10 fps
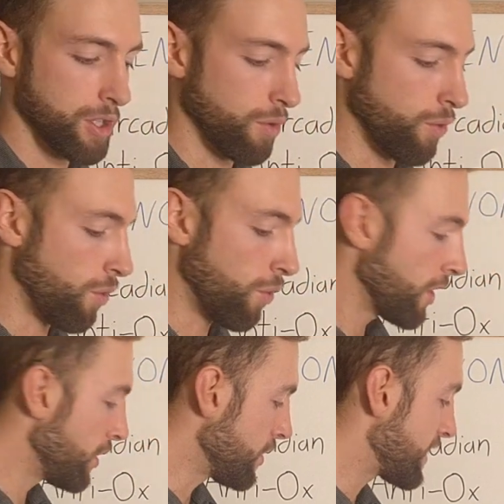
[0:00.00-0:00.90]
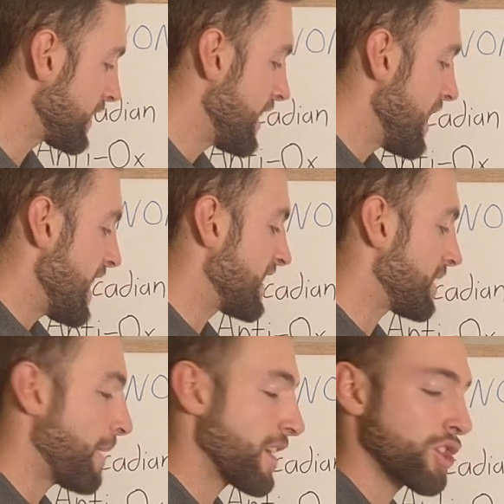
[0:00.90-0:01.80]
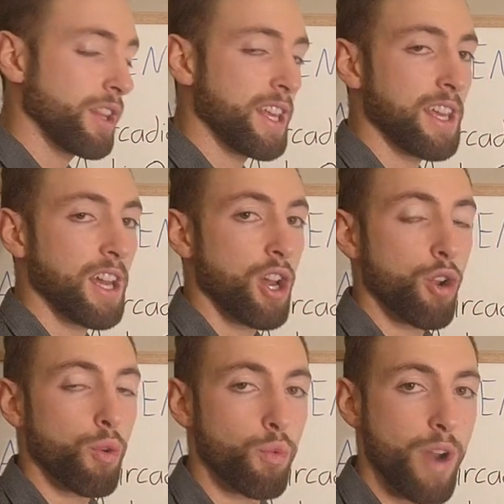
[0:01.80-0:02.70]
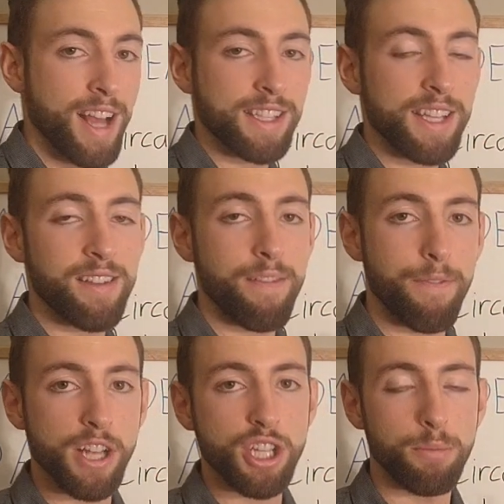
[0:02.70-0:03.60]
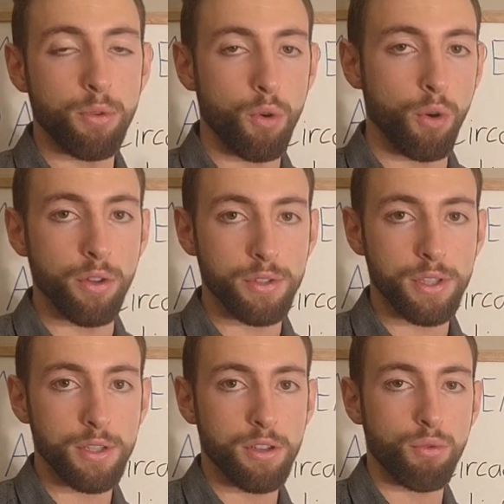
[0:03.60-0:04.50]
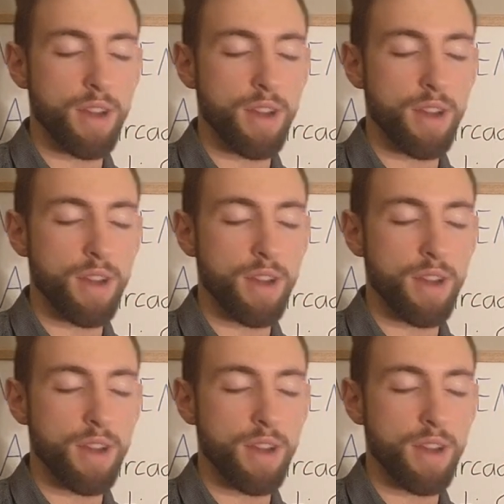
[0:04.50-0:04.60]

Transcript: So oils, especially rancid vegetable oils.